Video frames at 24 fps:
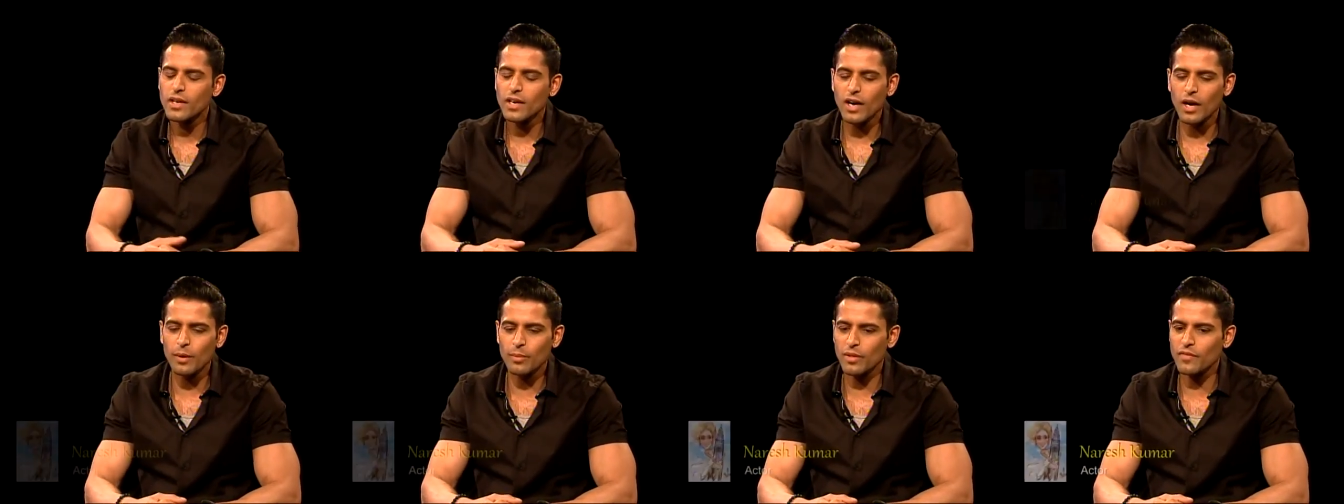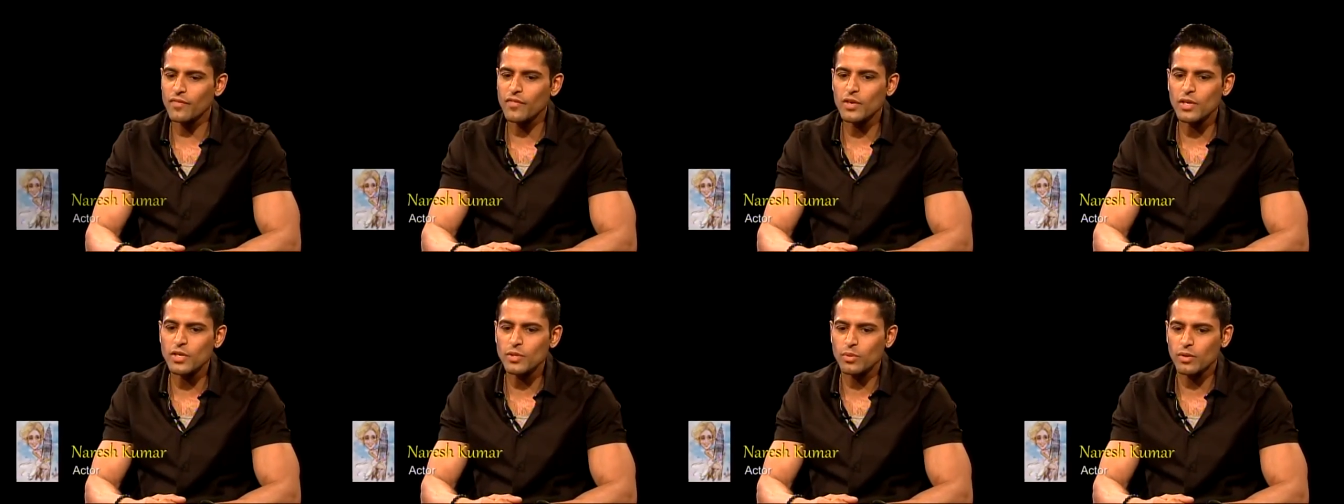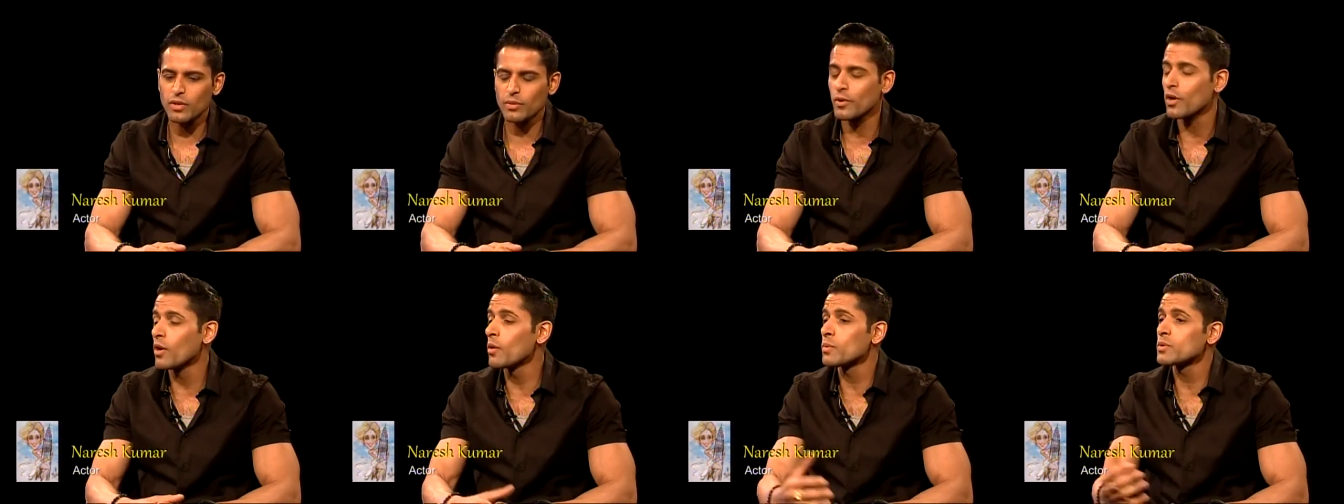I'll be the first one
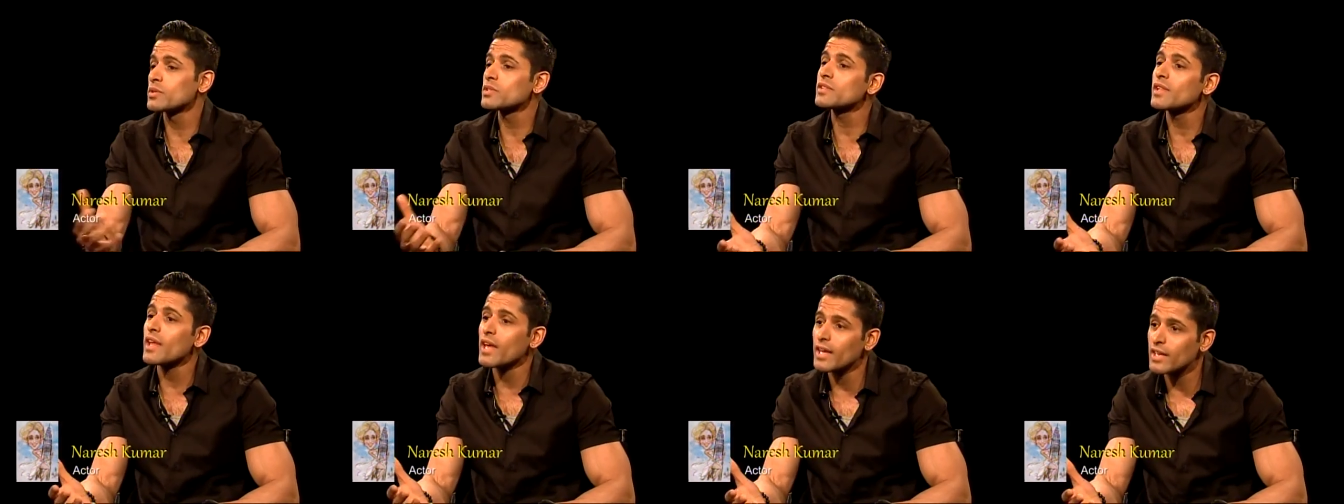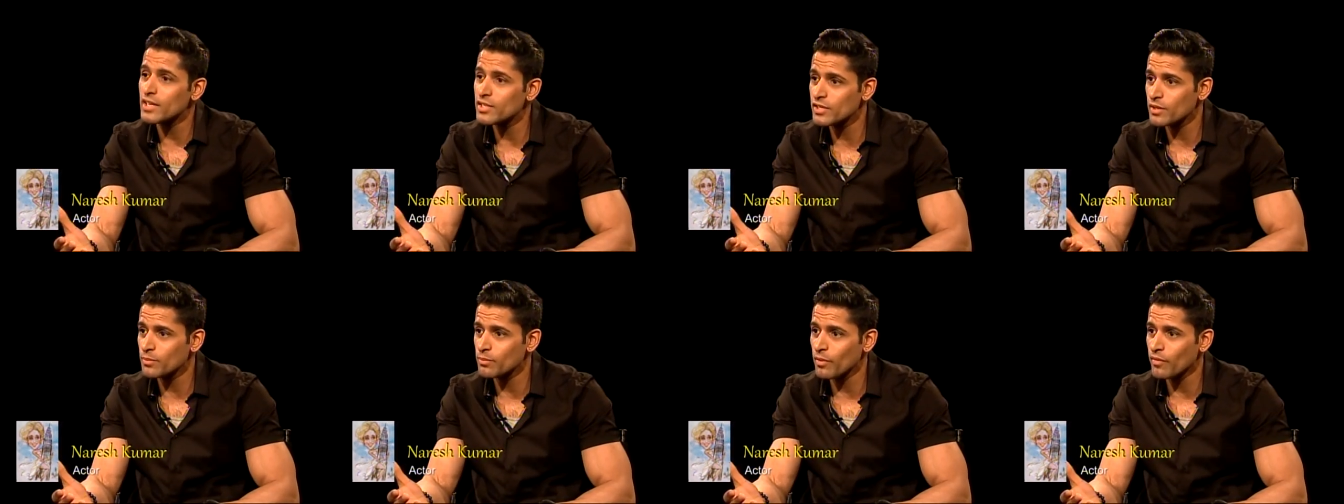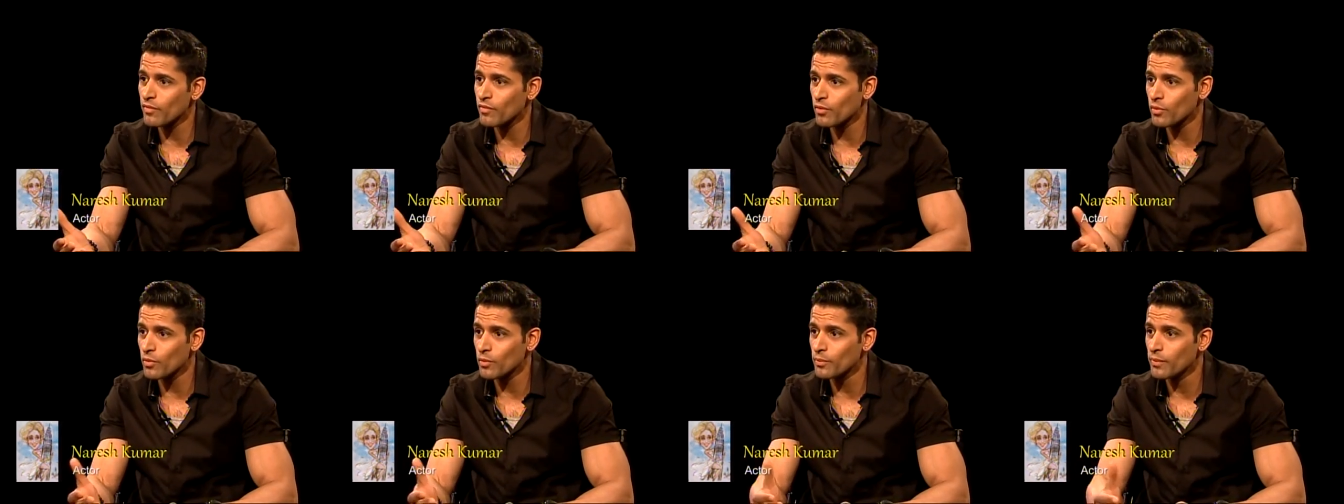to go on stage and
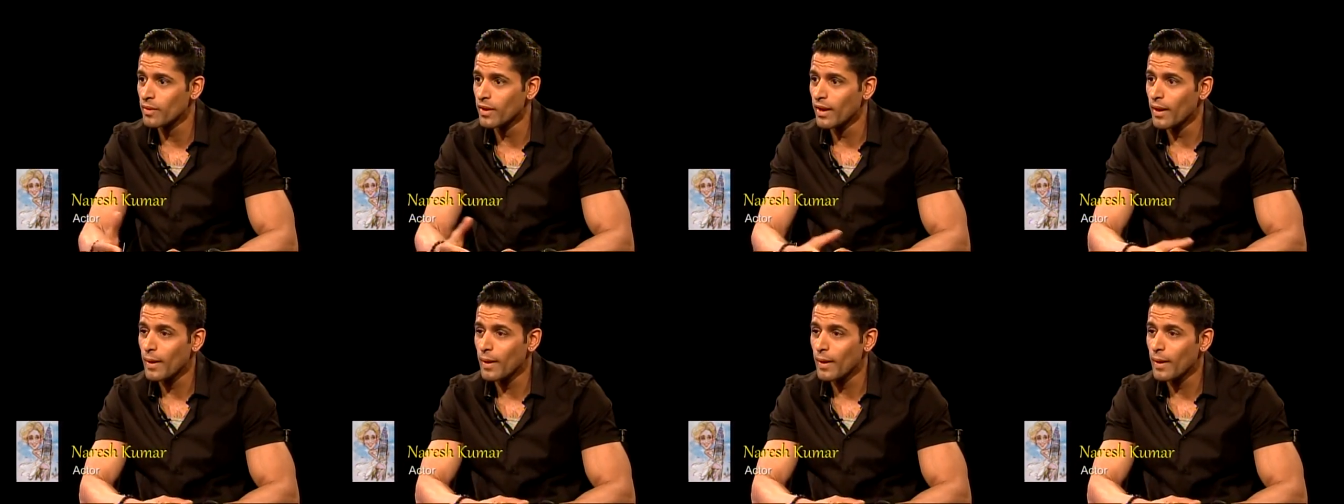perform.